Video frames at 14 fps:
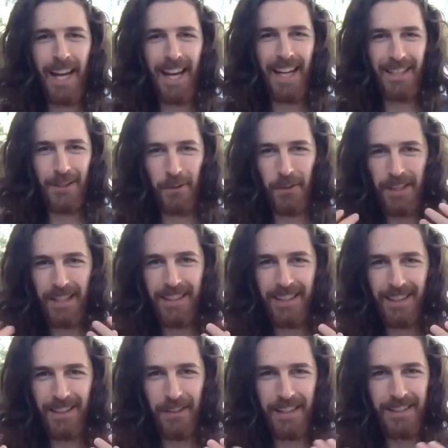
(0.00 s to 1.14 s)
and you're
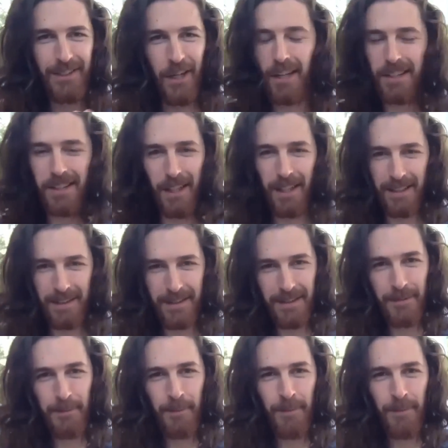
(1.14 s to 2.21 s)
in stark silence.